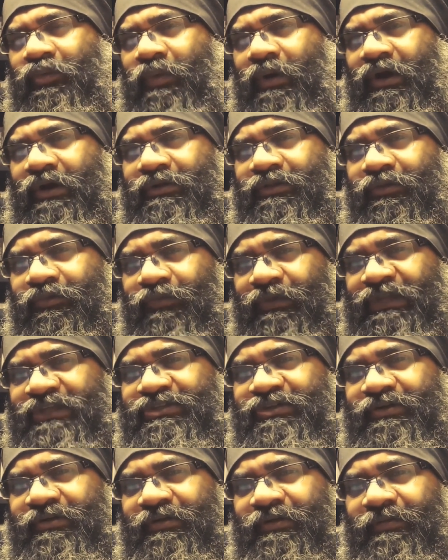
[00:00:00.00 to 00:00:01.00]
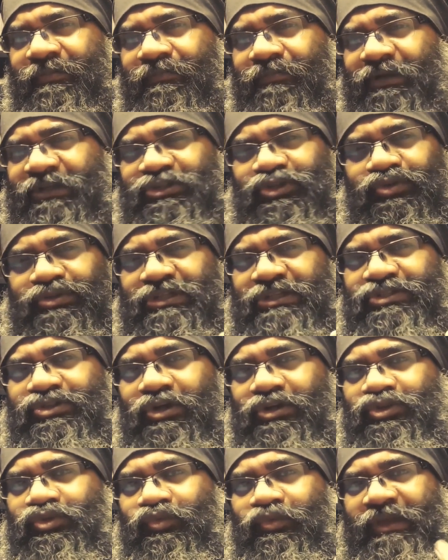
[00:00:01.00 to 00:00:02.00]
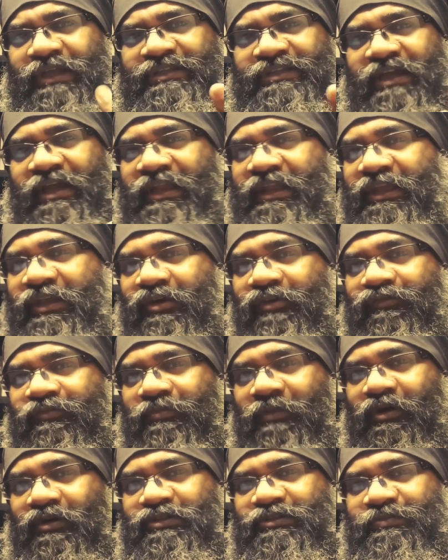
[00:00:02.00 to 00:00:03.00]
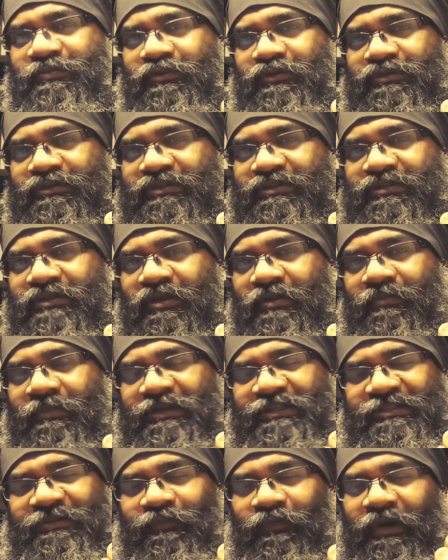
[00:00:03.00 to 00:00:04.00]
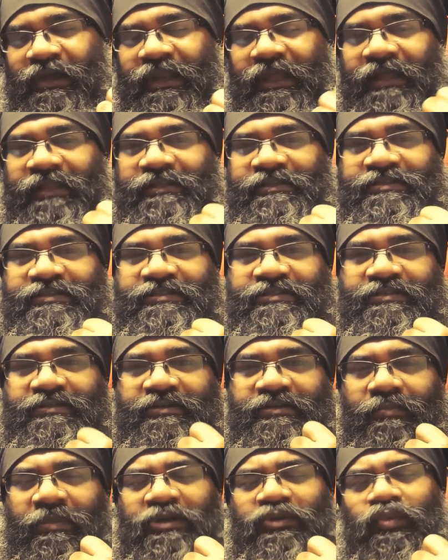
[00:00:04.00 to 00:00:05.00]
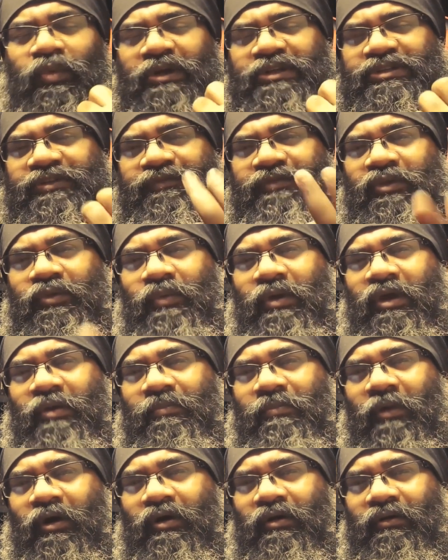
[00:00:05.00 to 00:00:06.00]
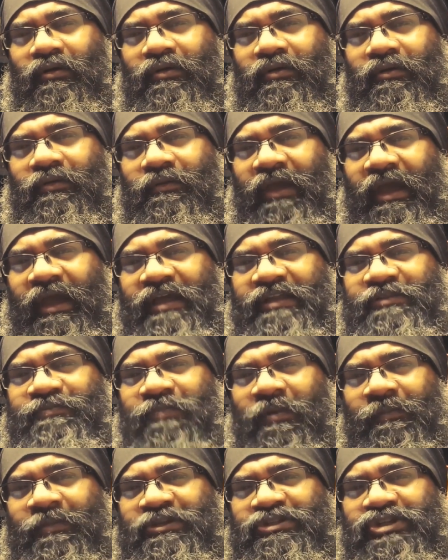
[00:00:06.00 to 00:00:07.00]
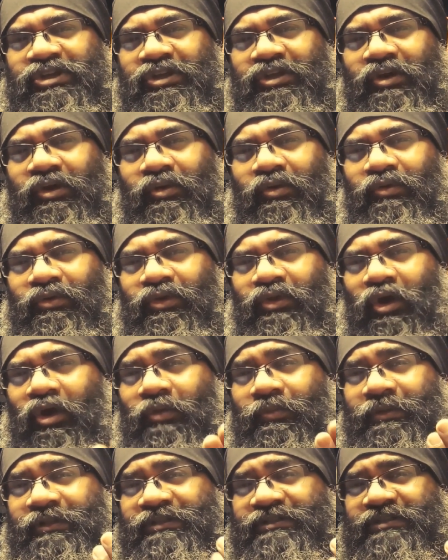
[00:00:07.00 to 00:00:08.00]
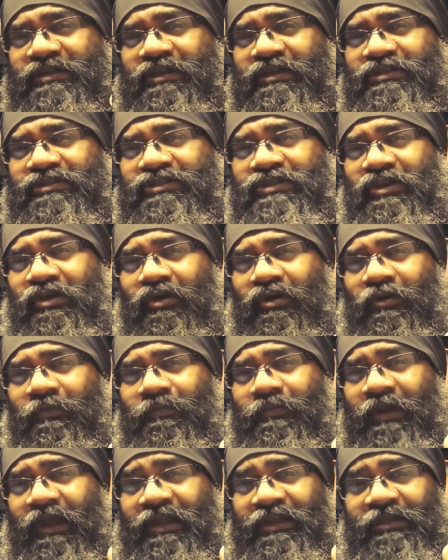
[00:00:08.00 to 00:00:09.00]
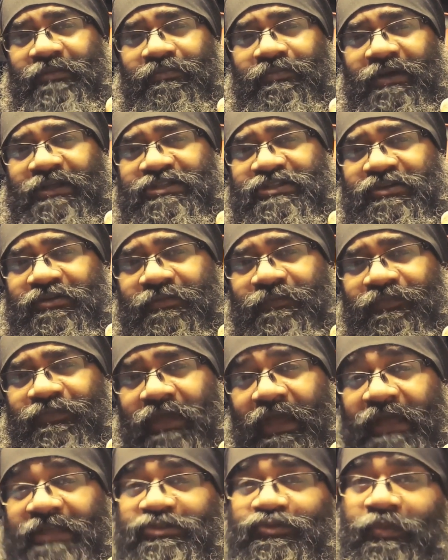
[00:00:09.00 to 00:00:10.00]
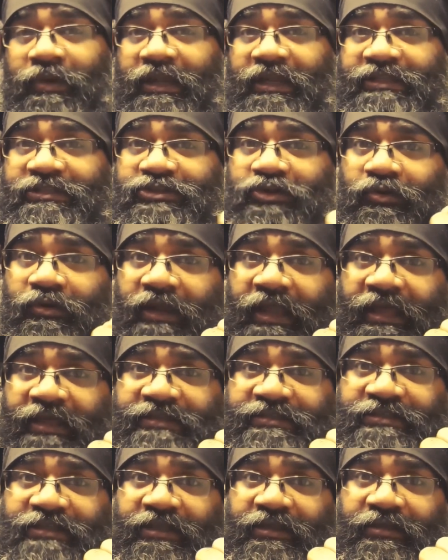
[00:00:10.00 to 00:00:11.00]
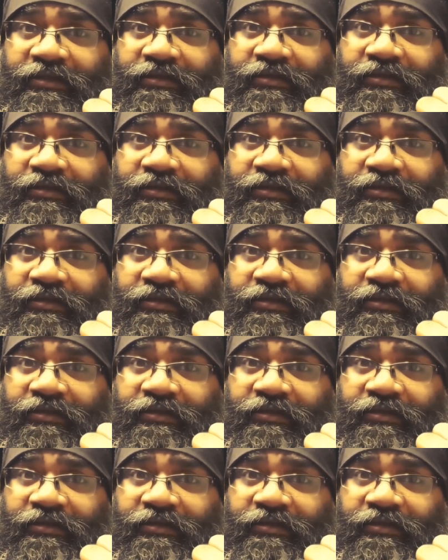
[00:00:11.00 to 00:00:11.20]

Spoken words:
are the reader but chooses not to read any of Monk's books, but someone else. But what if you are Monk and publishing your own novels is your bread and butter, as well as your legacy?